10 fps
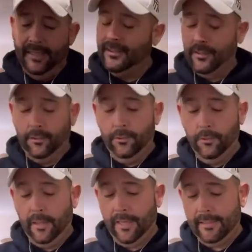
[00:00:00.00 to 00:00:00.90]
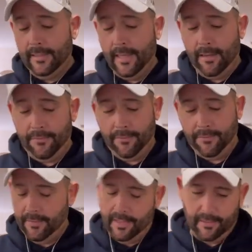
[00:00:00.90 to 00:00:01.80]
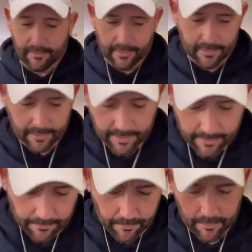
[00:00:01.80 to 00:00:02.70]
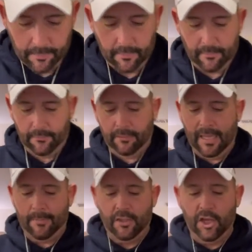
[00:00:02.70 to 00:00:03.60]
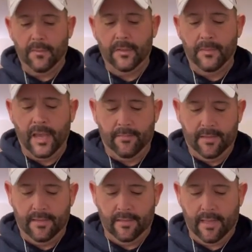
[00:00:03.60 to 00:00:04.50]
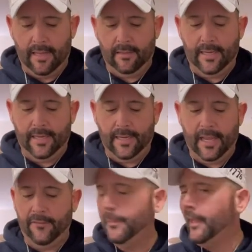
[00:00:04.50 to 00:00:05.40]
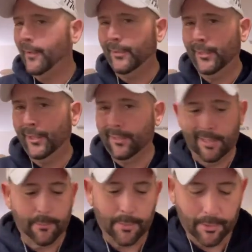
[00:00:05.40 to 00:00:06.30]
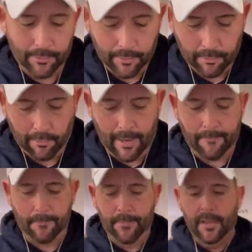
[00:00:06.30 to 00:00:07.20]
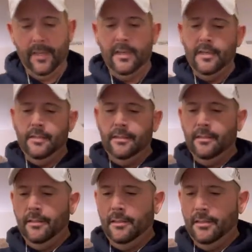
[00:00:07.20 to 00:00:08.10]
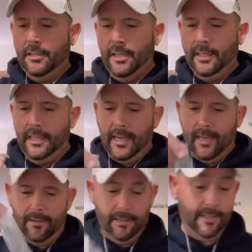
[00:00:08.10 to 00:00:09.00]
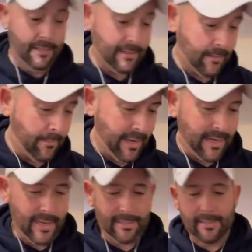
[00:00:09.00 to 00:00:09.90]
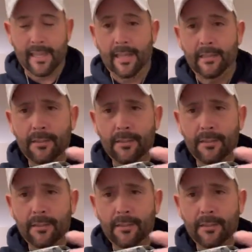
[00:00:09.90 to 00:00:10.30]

It's a cool ass knife. I don't need to hear all the flabby jabby babbies. I like a knife by how it looks, not by all the crap. So let's check it out. This is a badass knife.